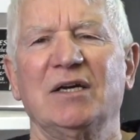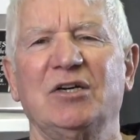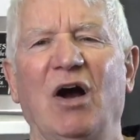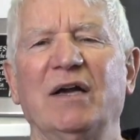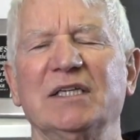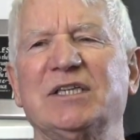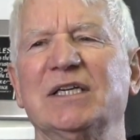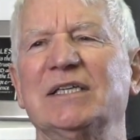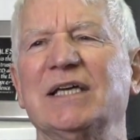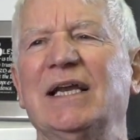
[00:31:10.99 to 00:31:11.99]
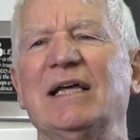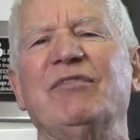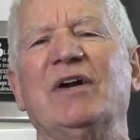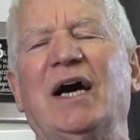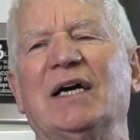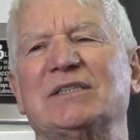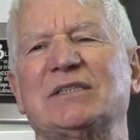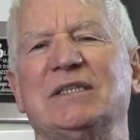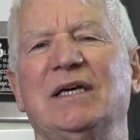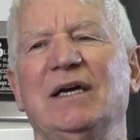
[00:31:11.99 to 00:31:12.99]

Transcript: God is going to deliver us.